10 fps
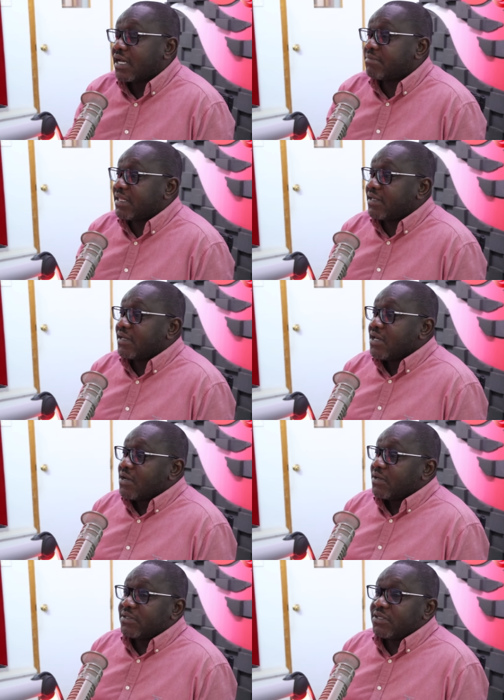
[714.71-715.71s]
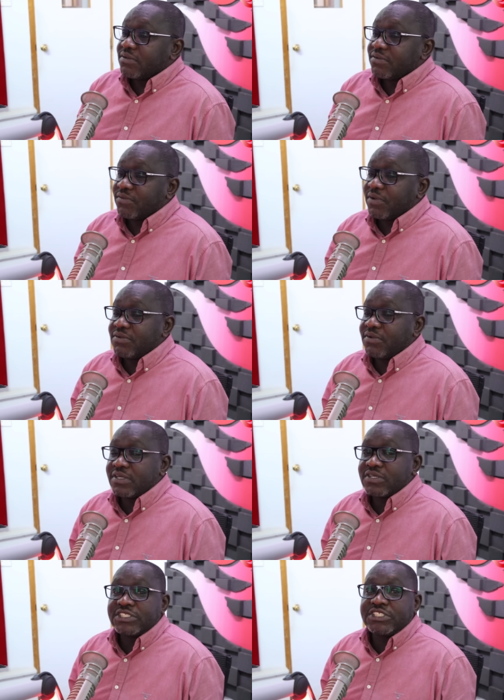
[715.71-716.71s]
And by the way, you know, when, when
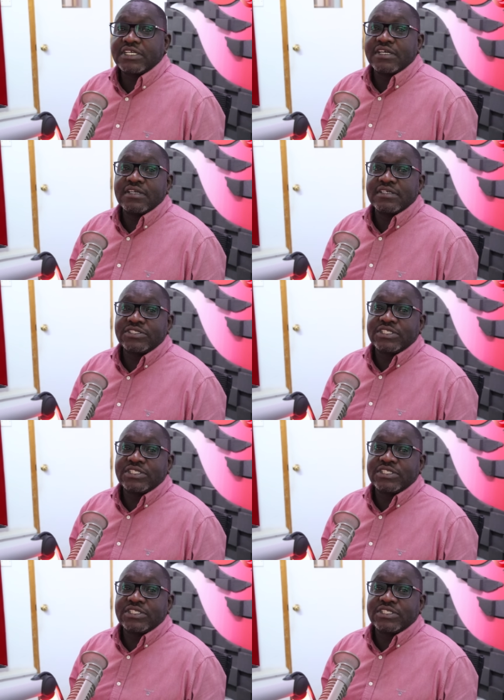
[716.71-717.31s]
you're a chicken,